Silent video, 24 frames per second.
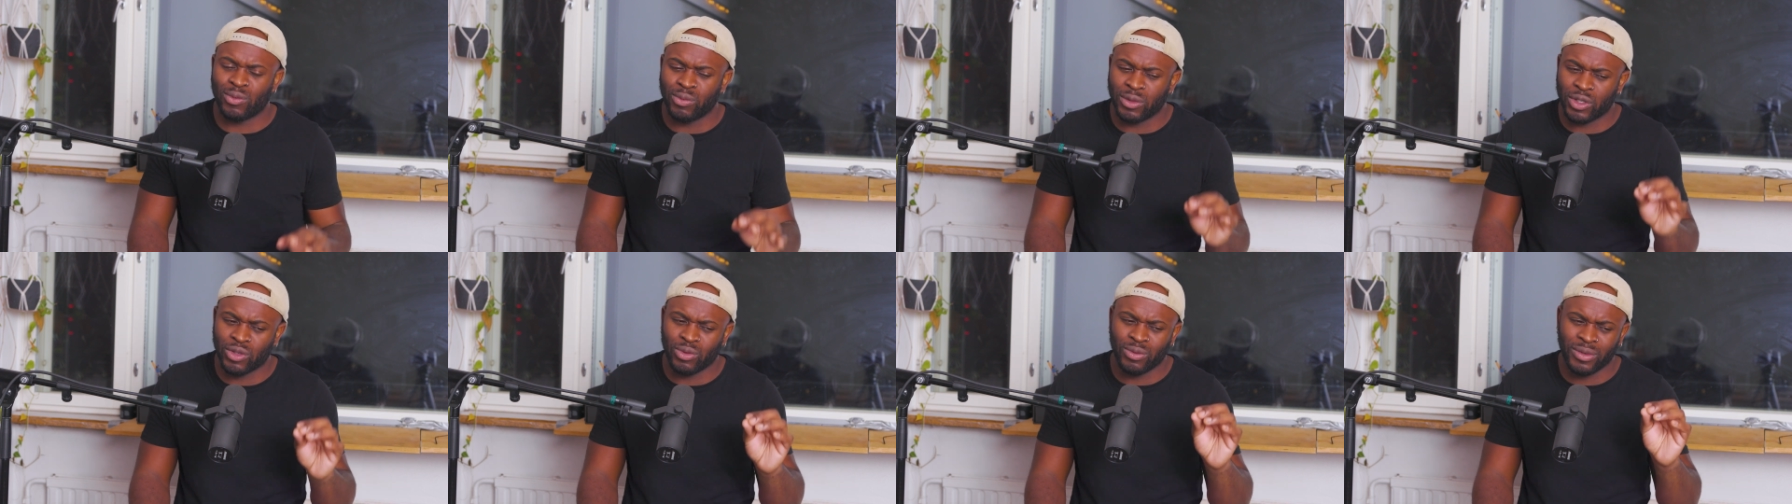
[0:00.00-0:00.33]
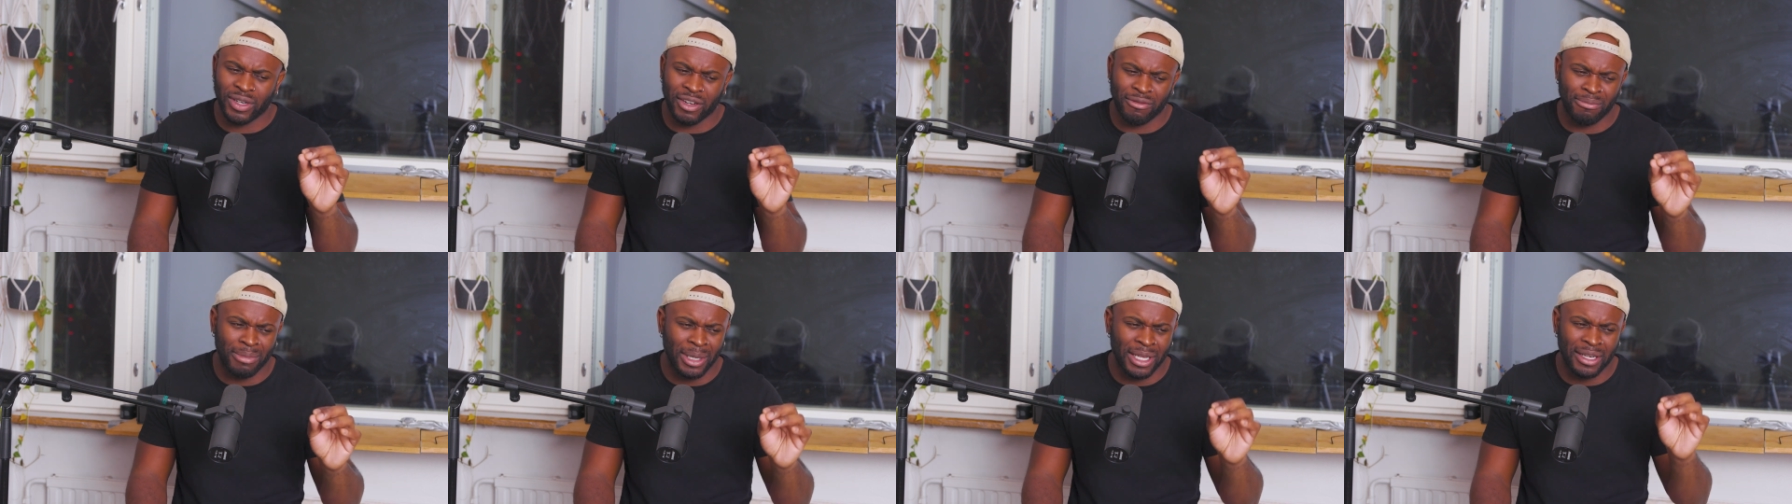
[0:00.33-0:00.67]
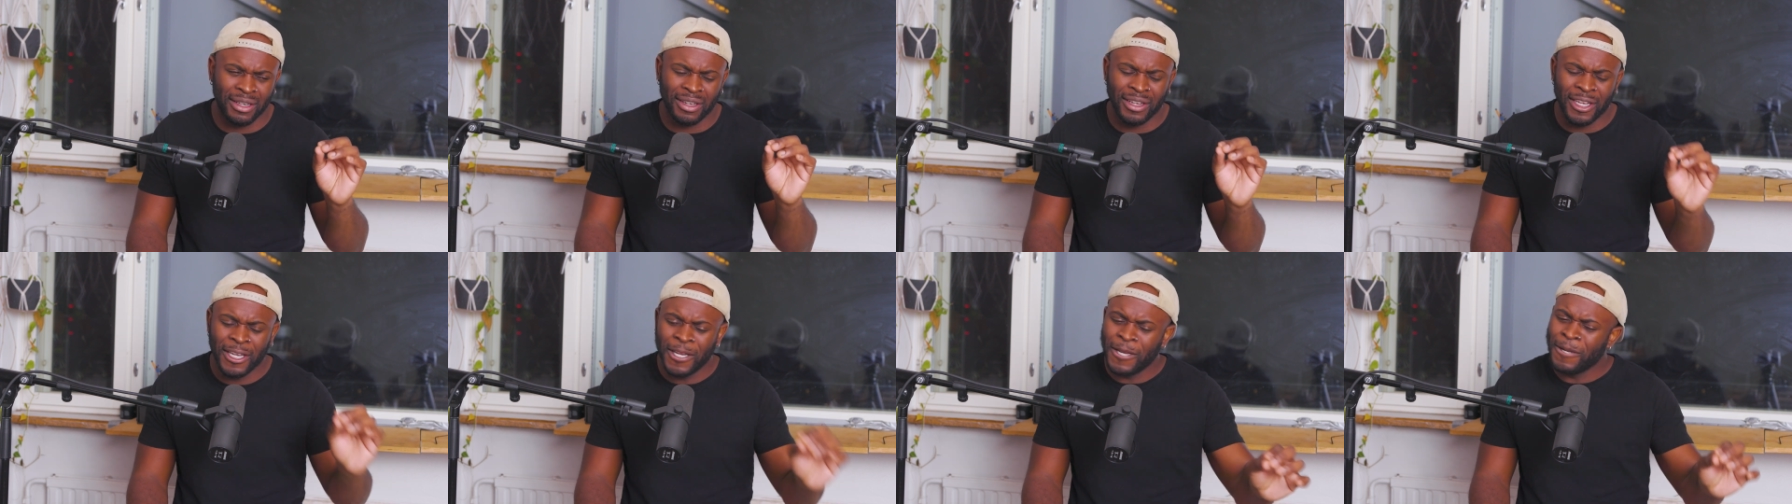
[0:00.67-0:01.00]
which would have
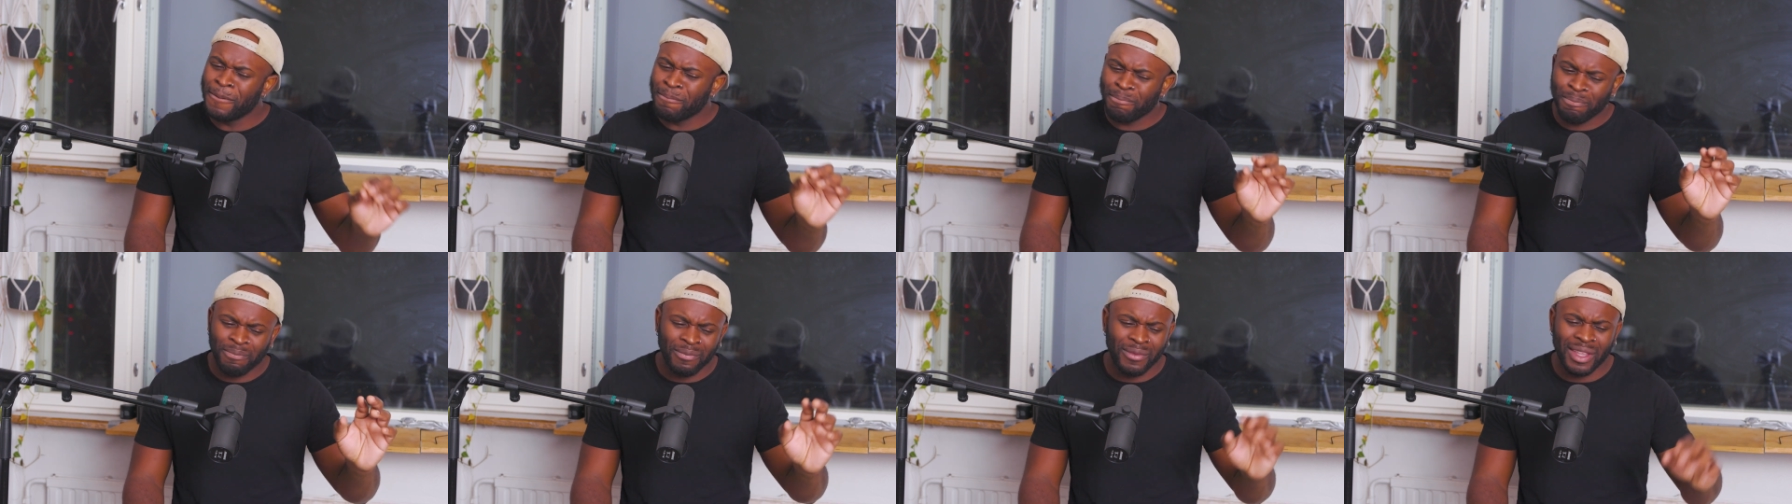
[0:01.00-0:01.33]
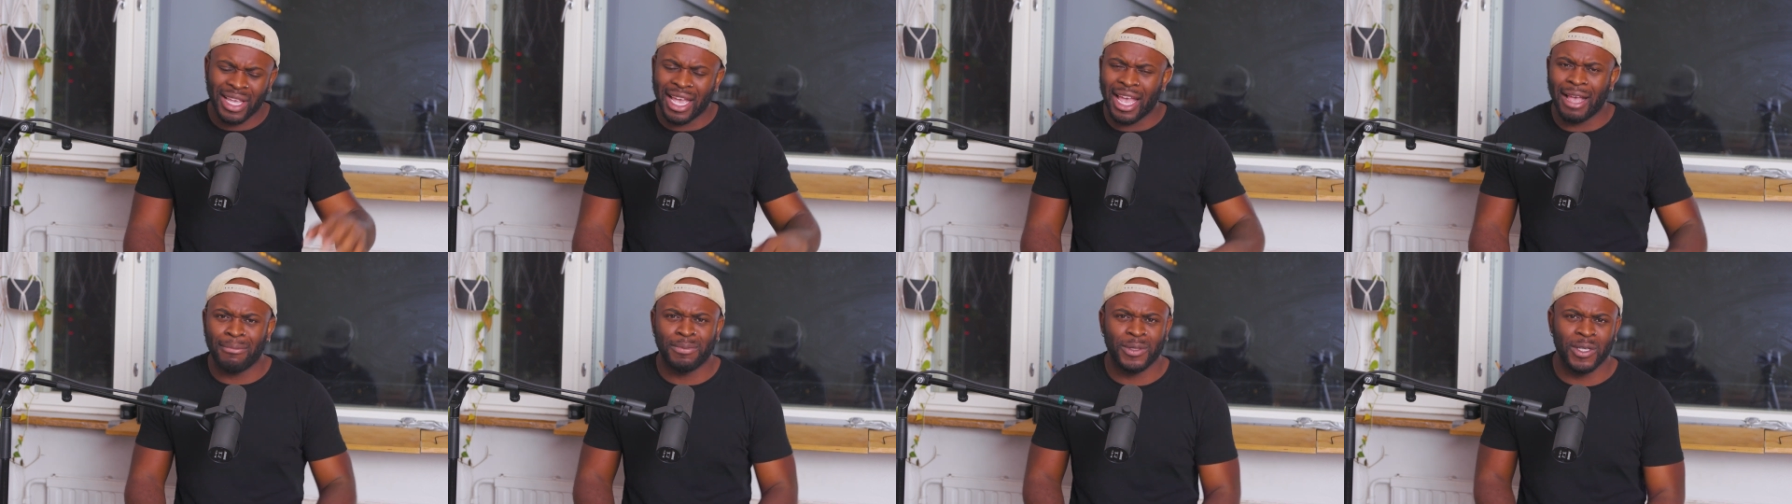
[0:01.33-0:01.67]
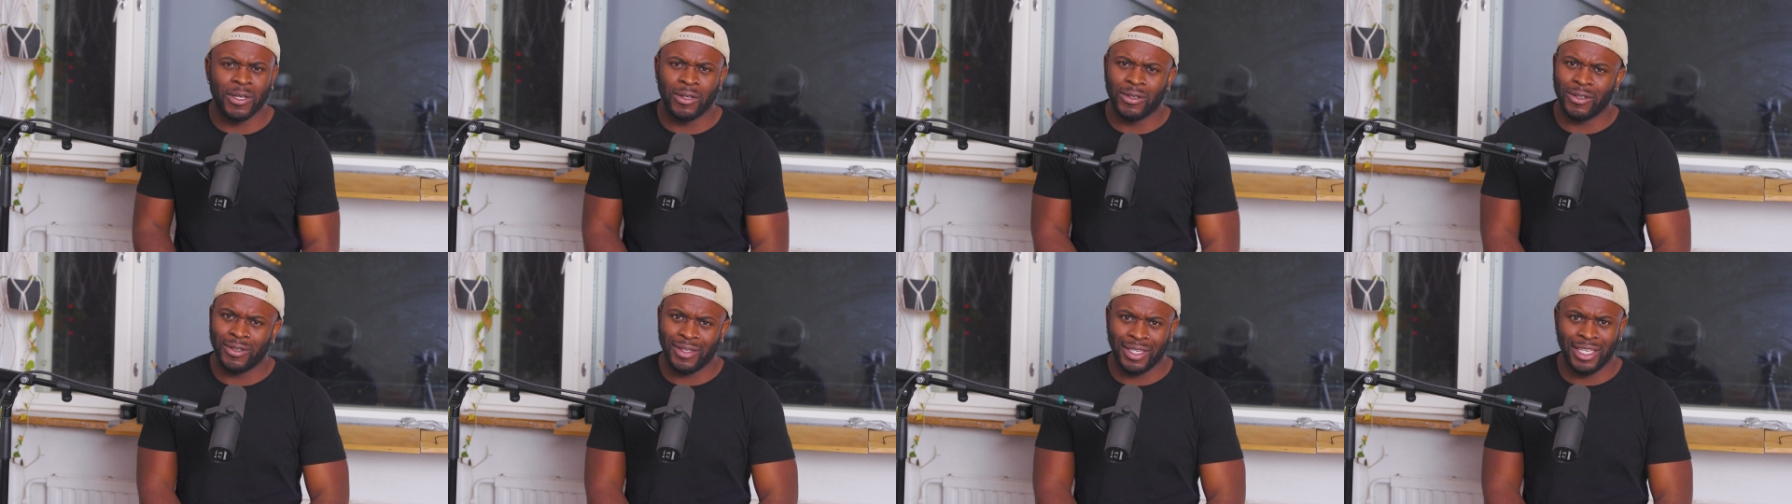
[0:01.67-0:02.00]
been
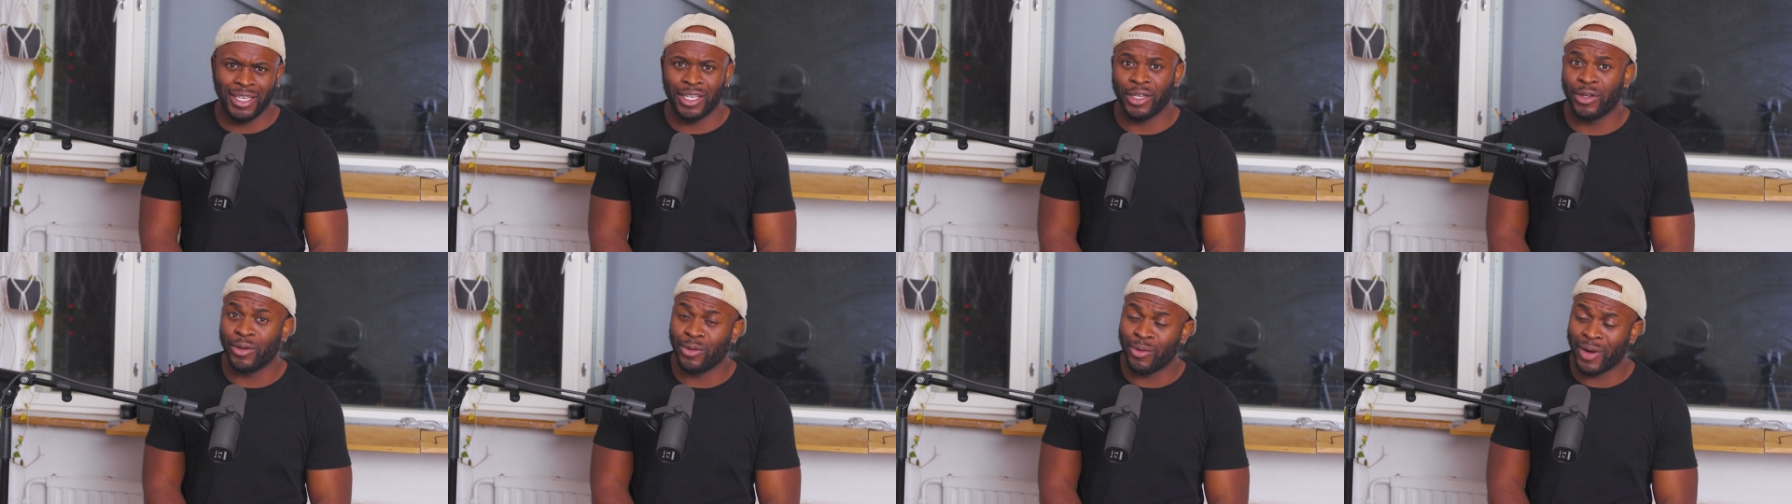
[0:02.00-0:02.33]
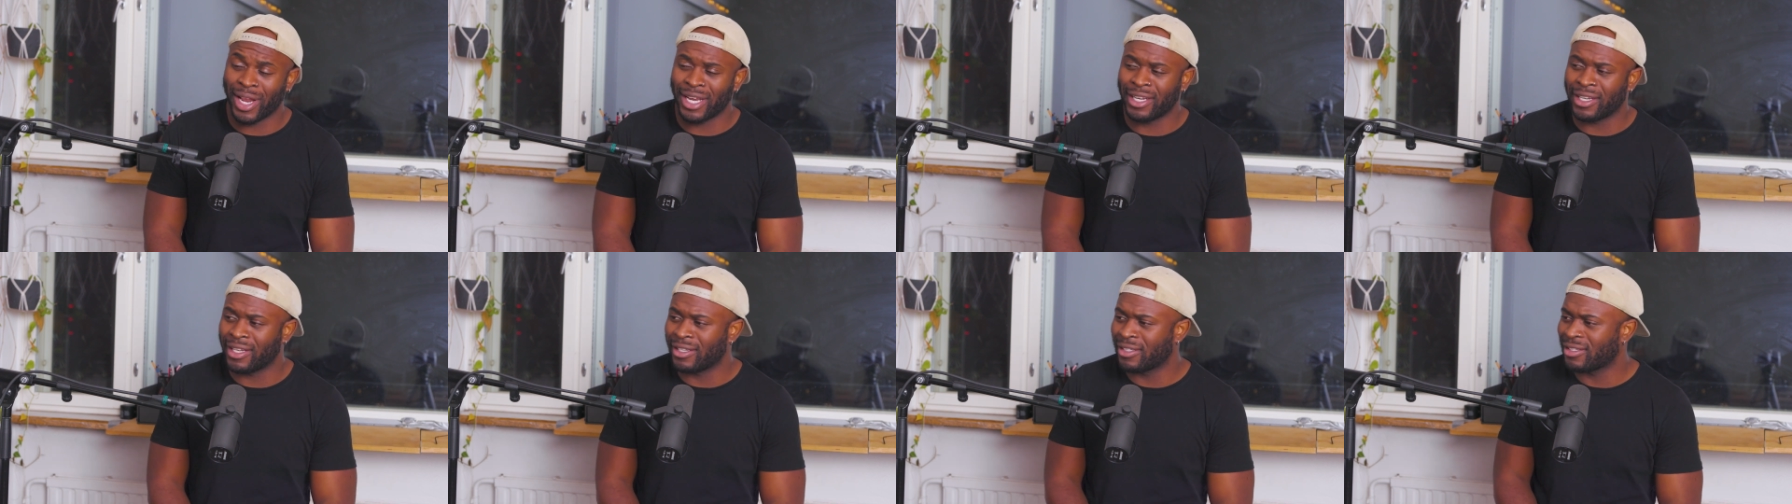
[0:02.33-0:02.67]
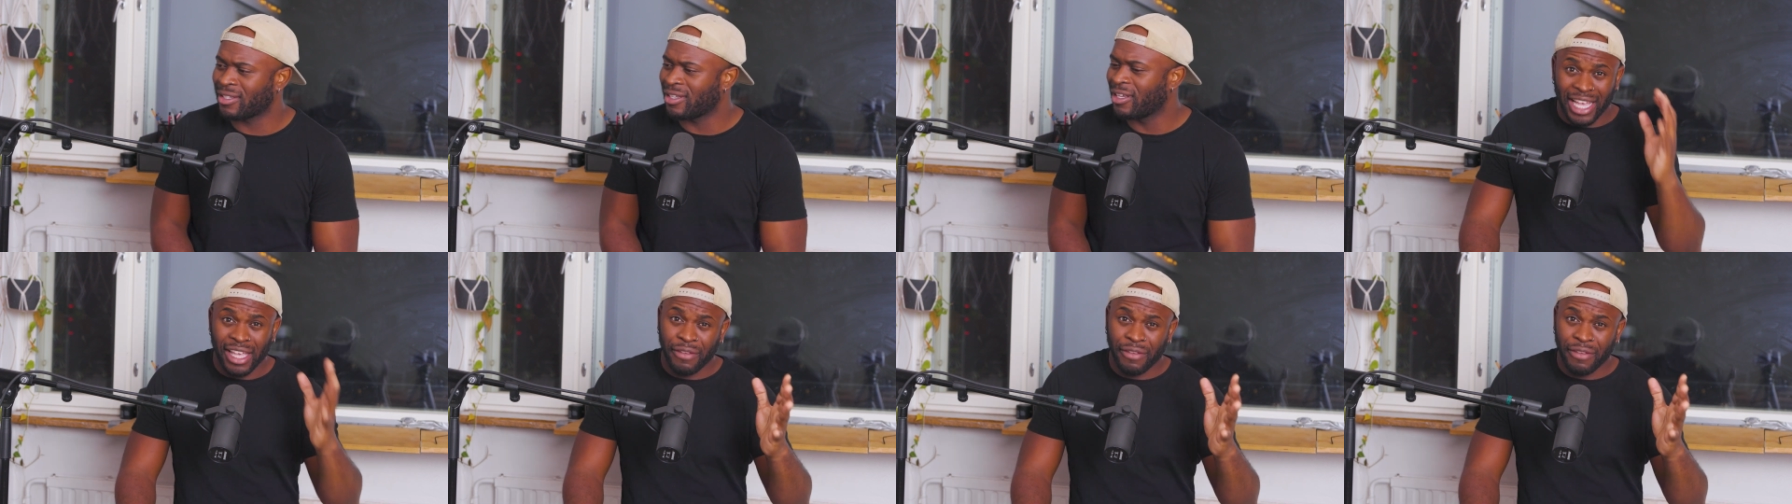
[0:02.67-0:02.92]
absolutely horrendous.